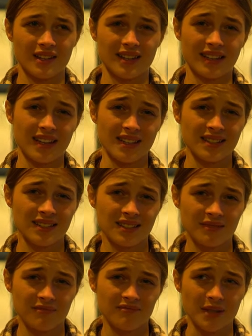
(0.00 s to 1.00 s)
I
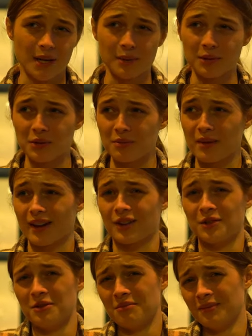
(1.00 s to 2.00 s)
guess I will go back
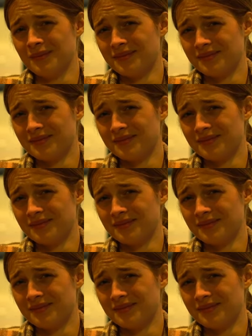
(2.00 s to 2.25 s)
home.